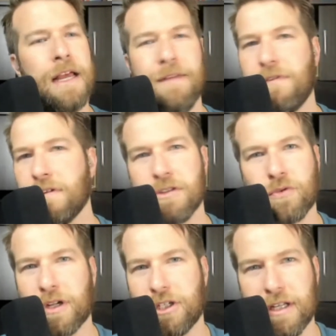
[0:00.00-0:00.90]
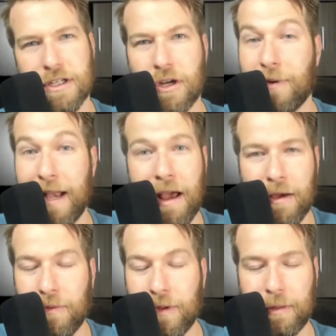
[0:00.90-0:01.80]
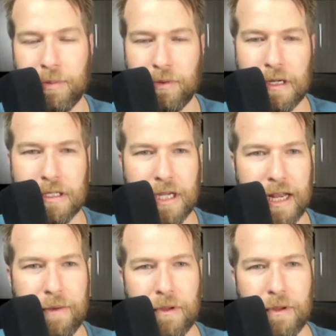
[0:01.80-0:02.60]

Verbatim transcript: If you just want to share the show right now, I'd really appreciate it.